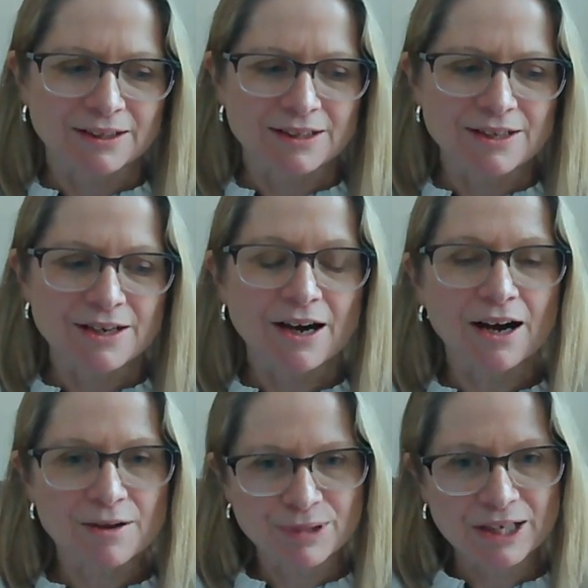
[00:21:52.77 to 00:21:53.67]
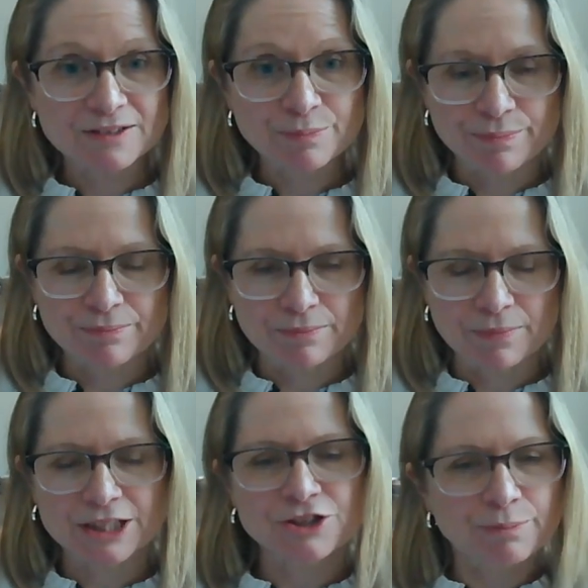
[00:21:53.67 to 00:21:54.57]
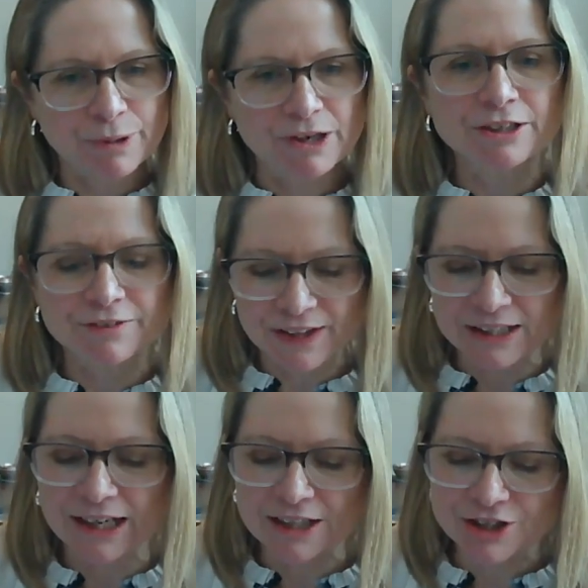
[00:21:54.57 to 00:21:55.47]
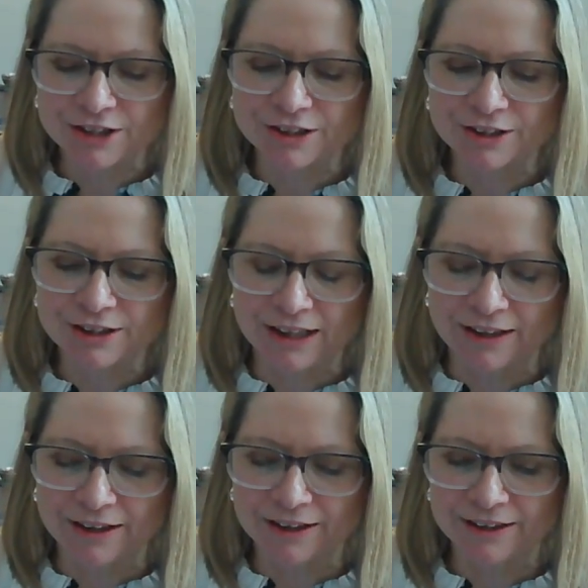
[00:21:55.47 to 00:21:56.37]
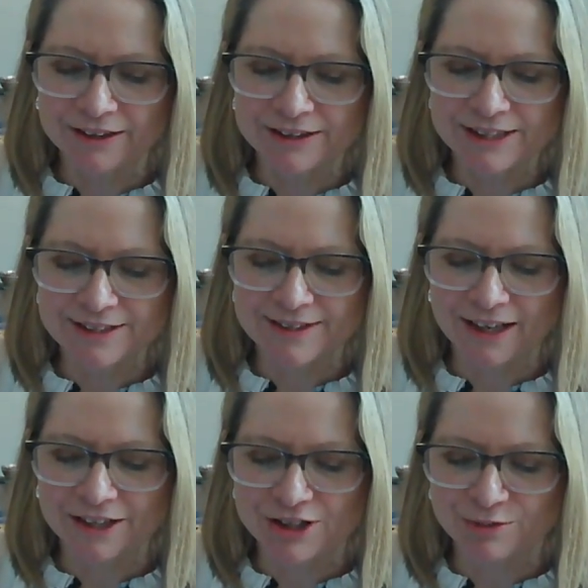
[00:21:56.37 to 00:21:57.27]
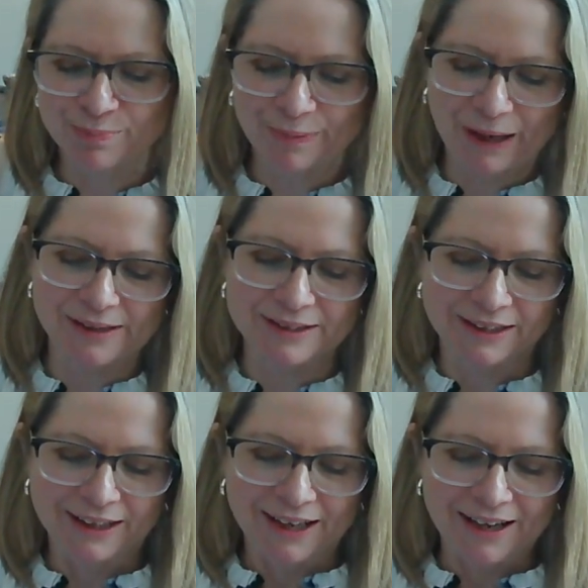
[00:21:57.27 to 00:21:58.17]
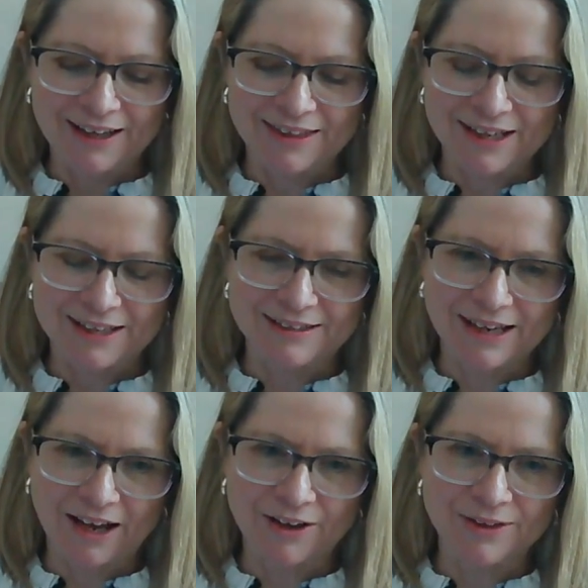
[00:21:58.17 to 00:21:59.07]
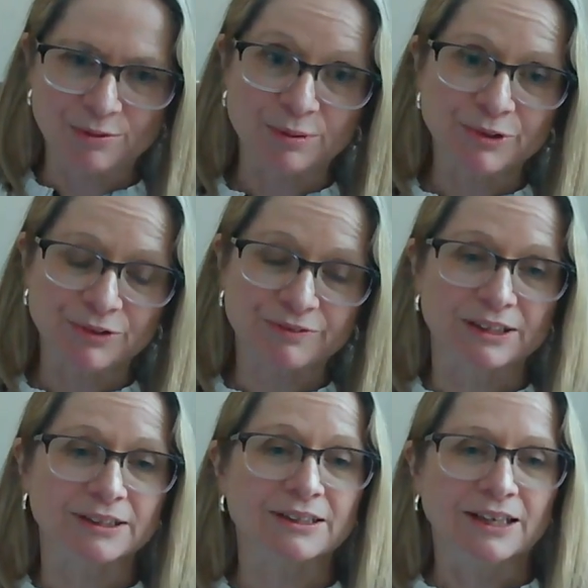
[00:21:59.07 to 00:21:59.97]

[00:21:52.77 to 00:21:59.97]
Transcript: not be as much a part of the national discussion. But I think now that we're moving